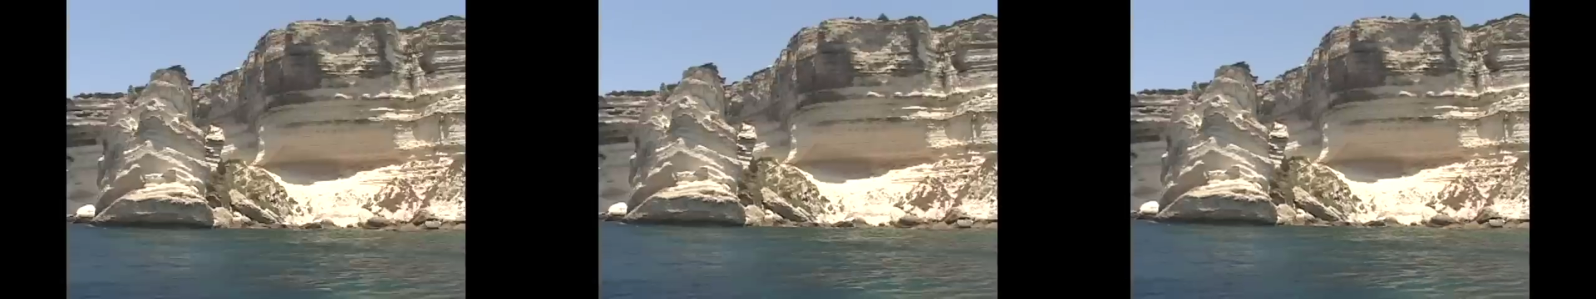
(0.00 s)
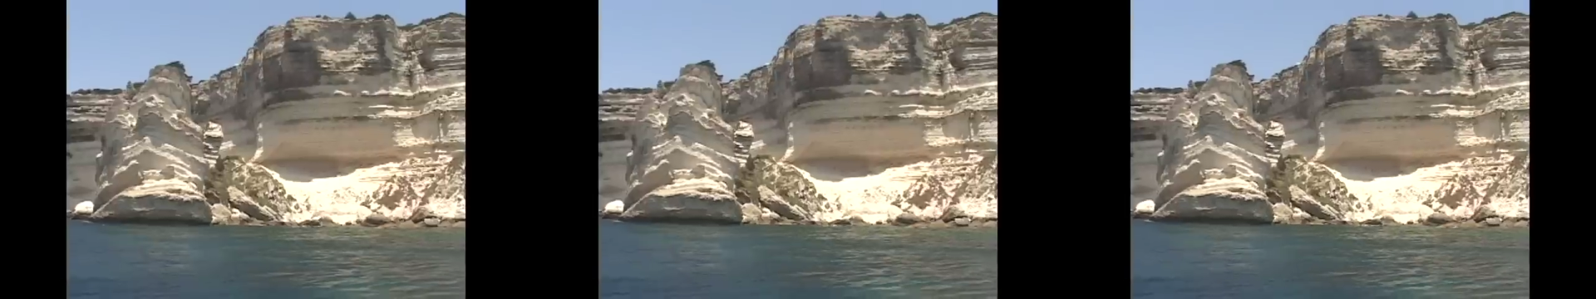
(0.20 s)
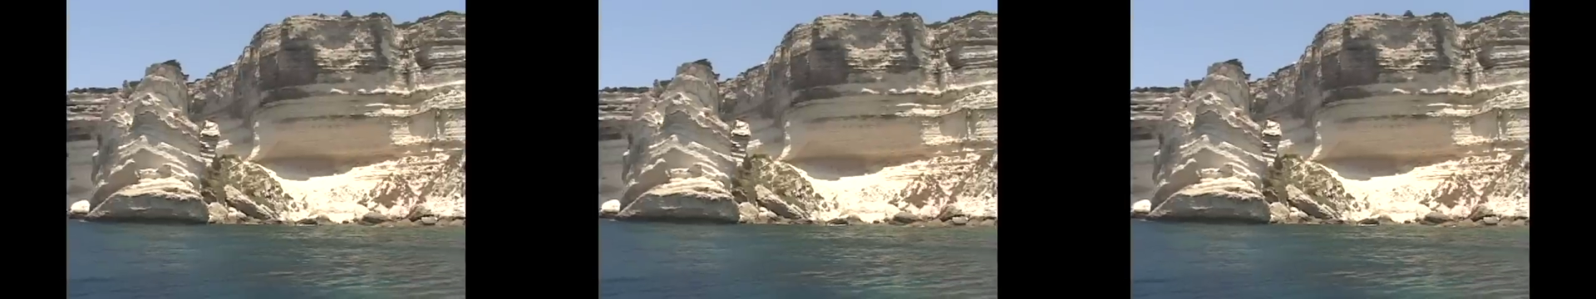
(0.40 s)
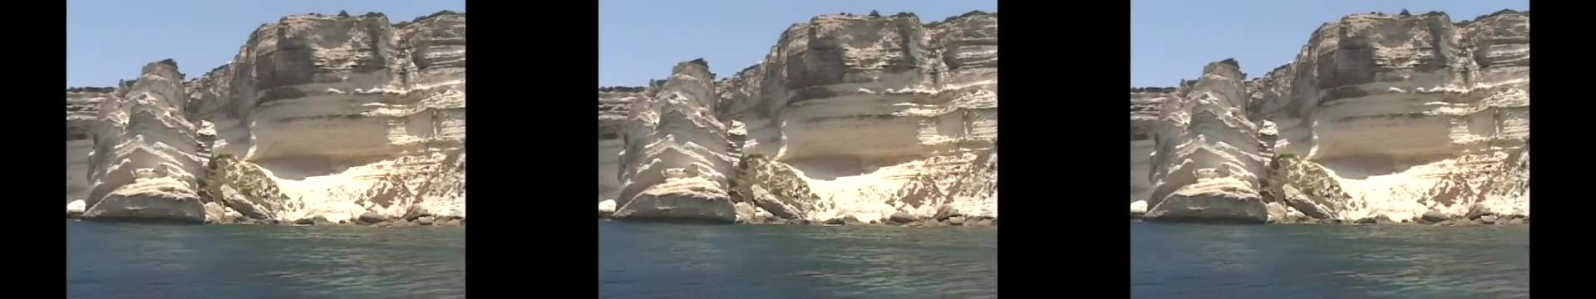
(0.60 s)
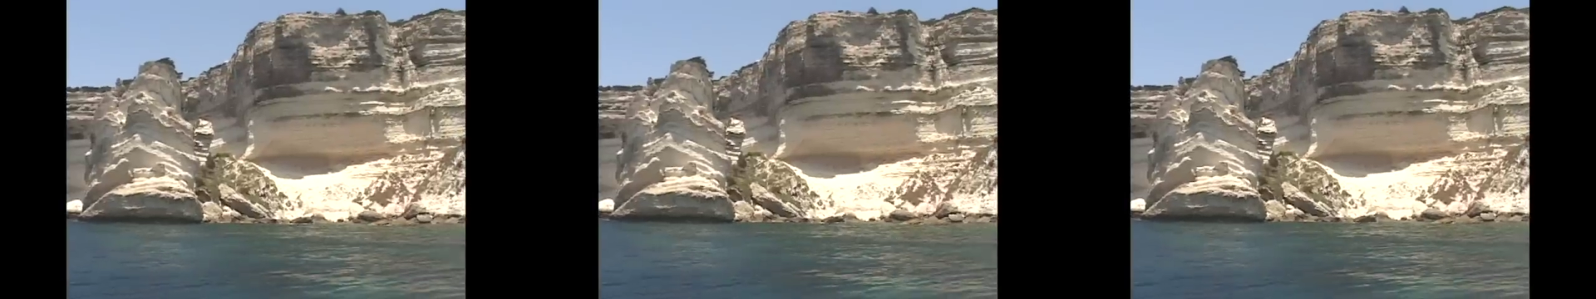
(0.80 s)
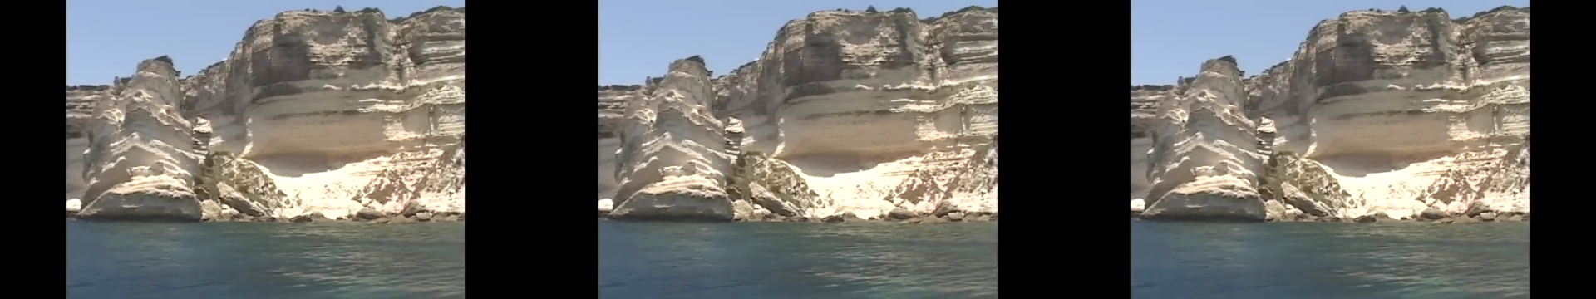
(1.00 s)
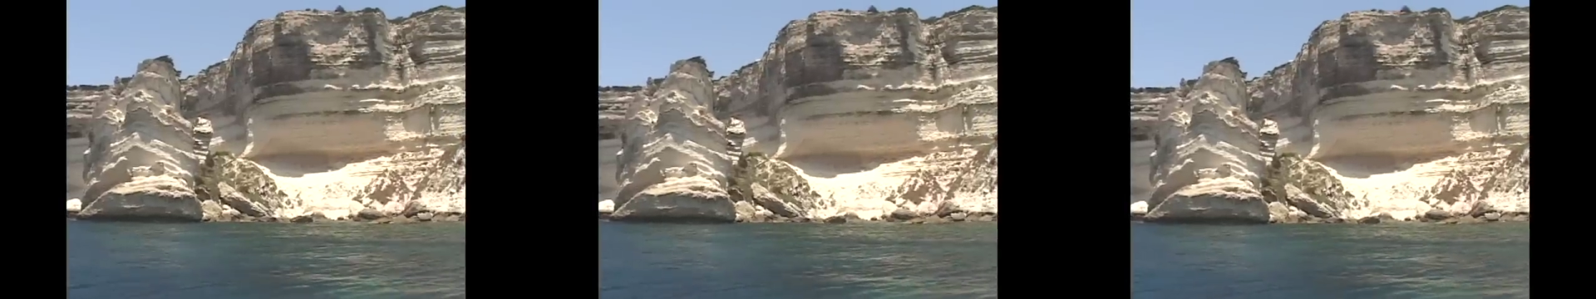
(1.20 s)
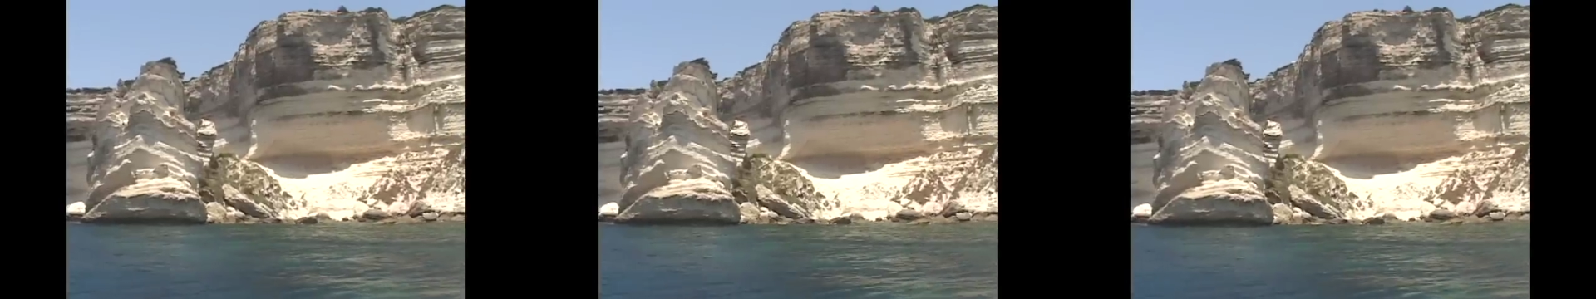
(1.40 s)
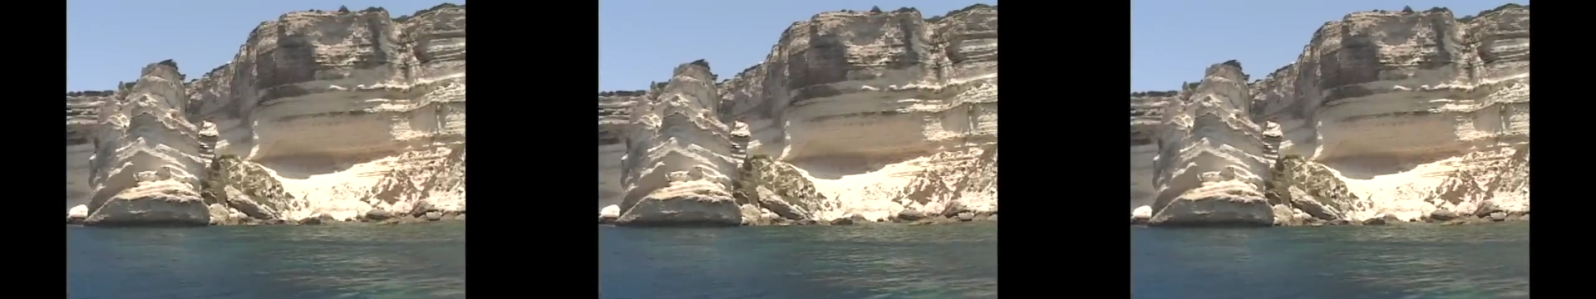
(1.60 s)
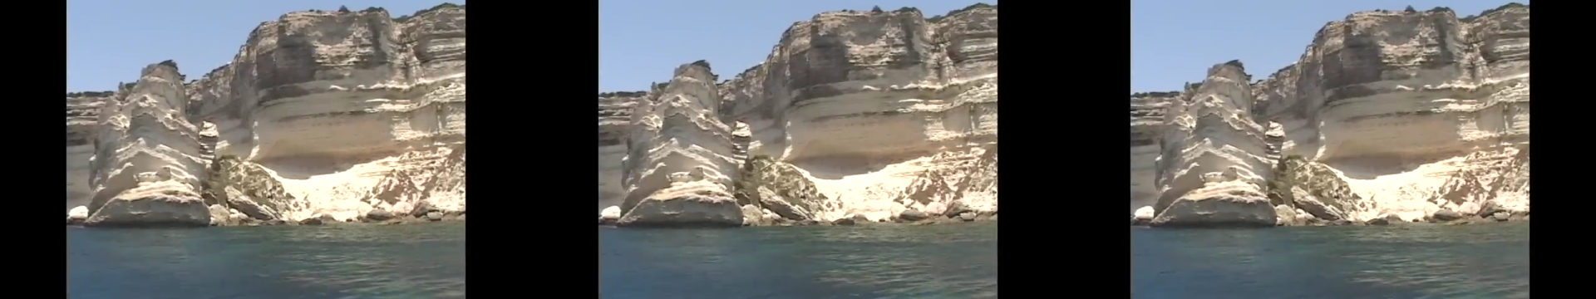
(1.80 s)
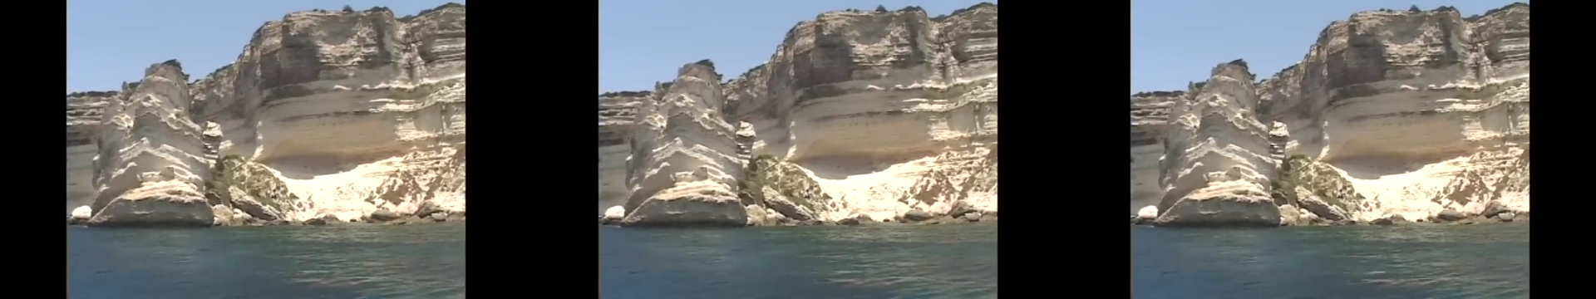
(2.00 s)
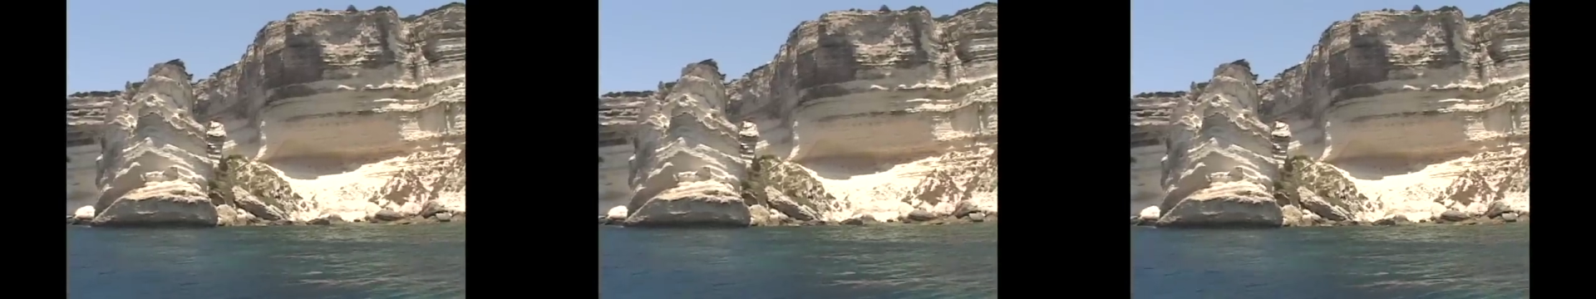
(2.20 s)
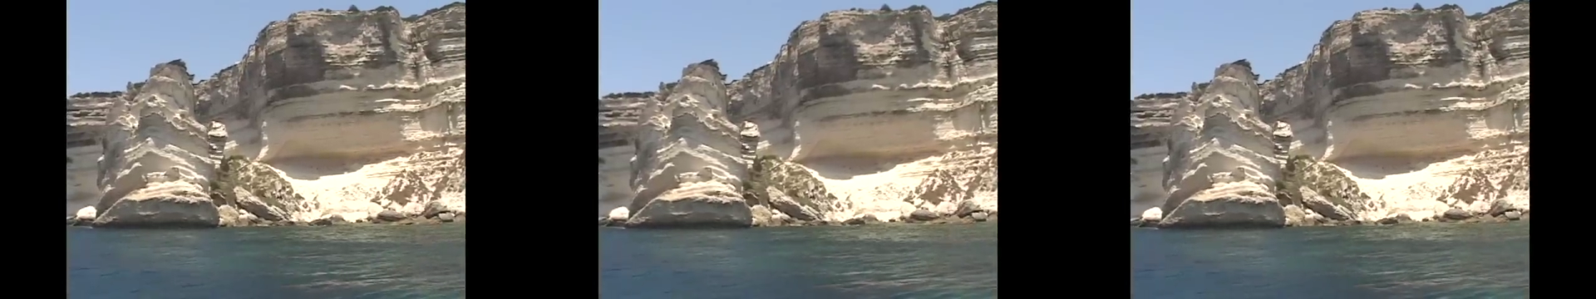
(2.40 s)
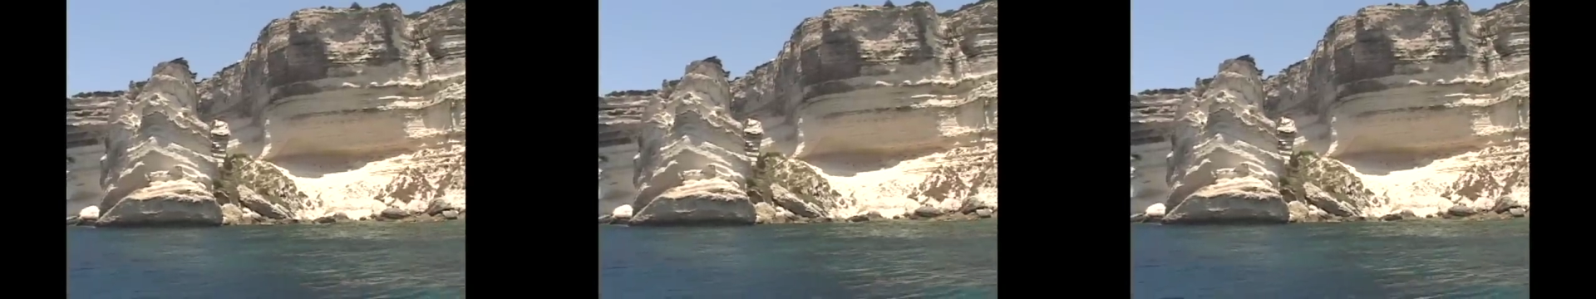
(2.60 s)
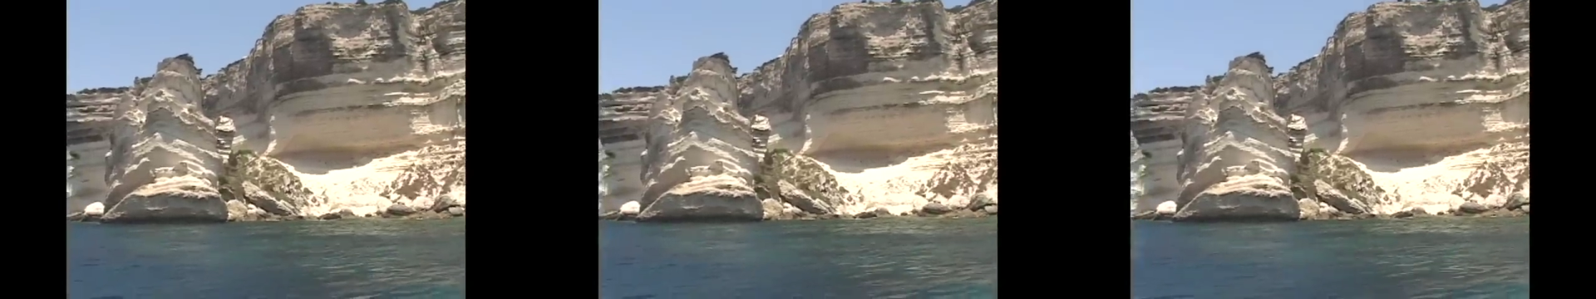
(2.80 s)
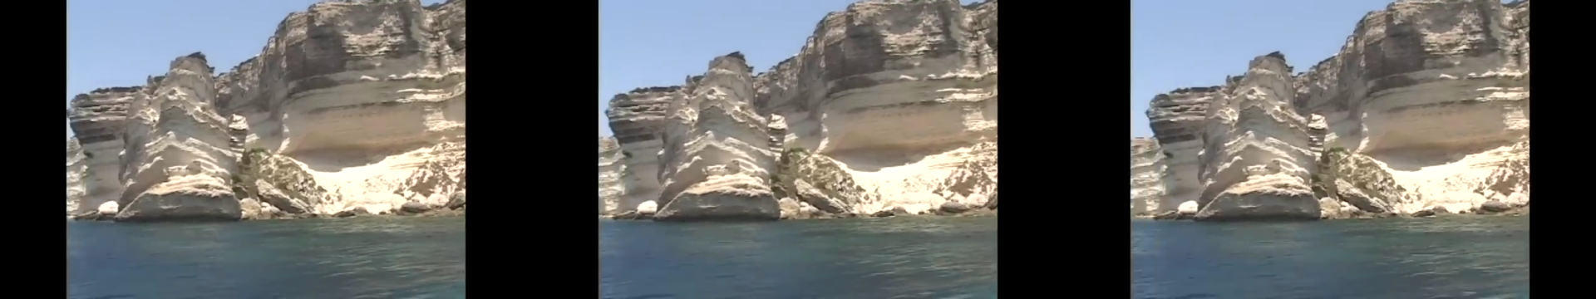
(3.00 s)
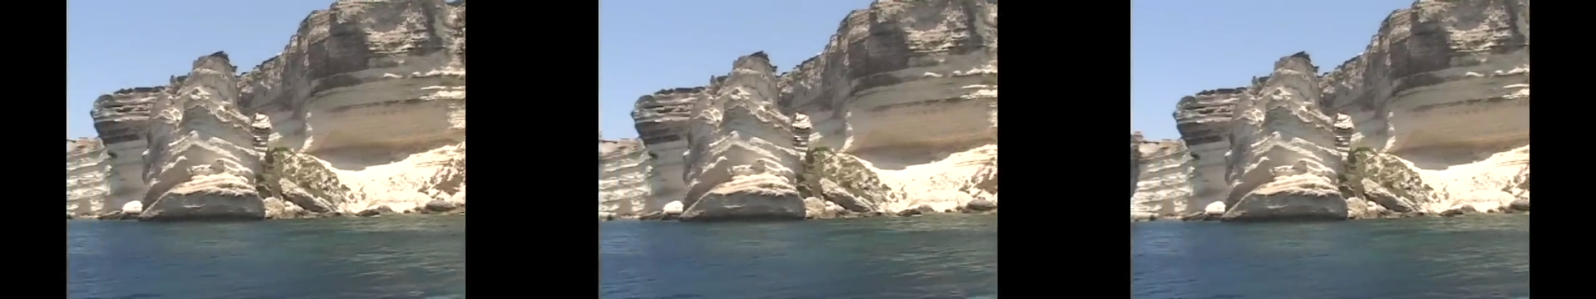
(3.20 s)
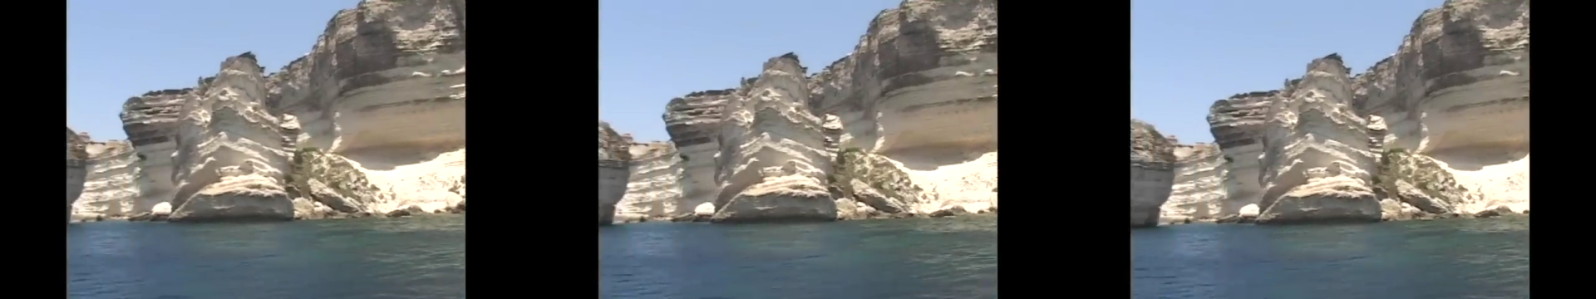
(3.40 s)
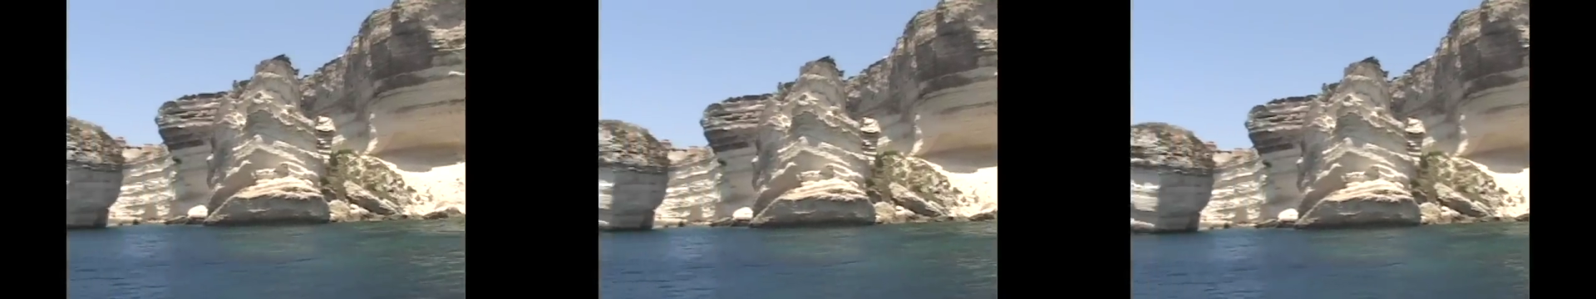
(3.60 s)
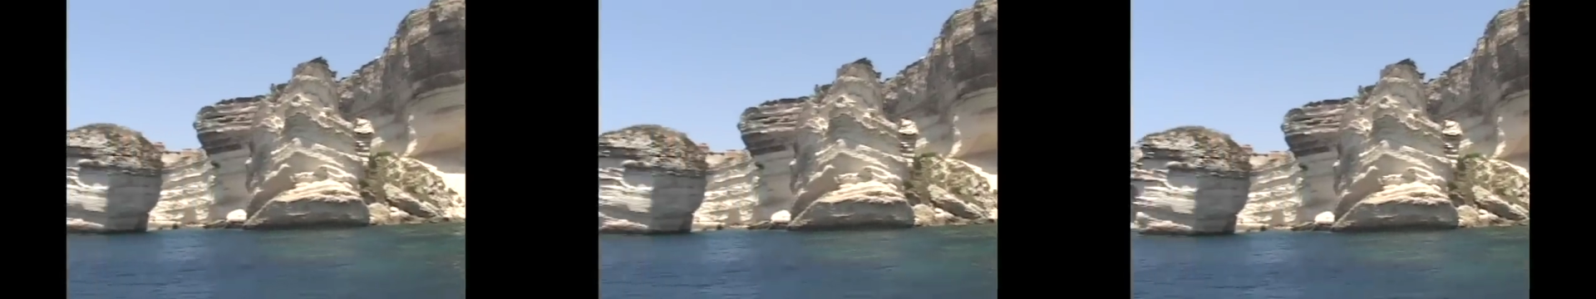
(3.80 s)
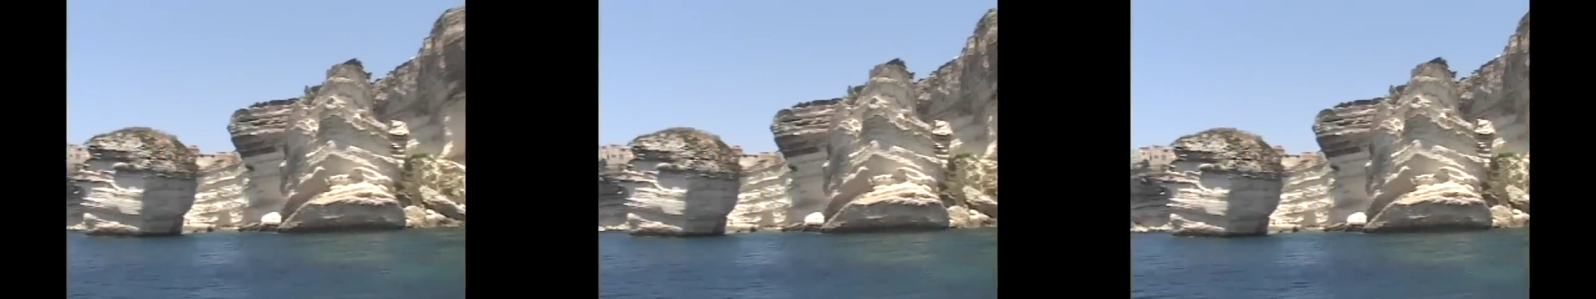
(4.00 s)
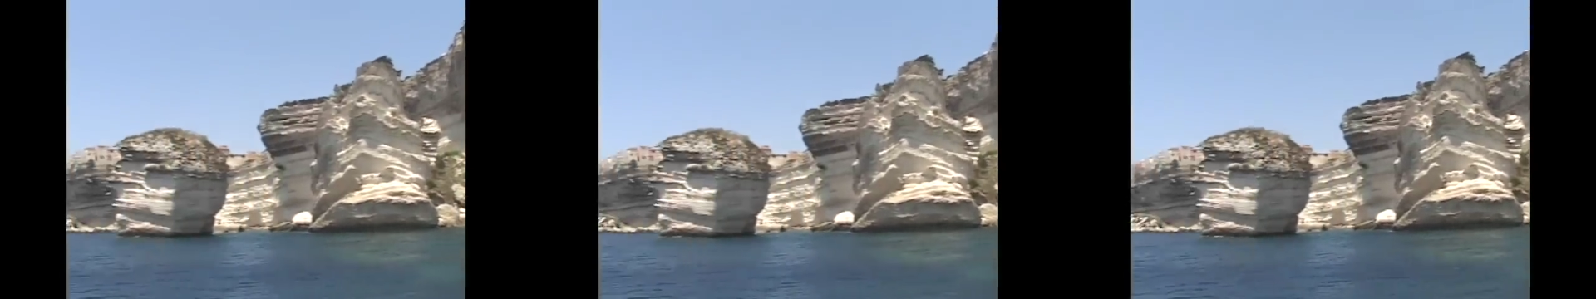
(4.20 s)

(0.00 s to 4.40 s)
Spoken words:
Nobody's mouth can be seen.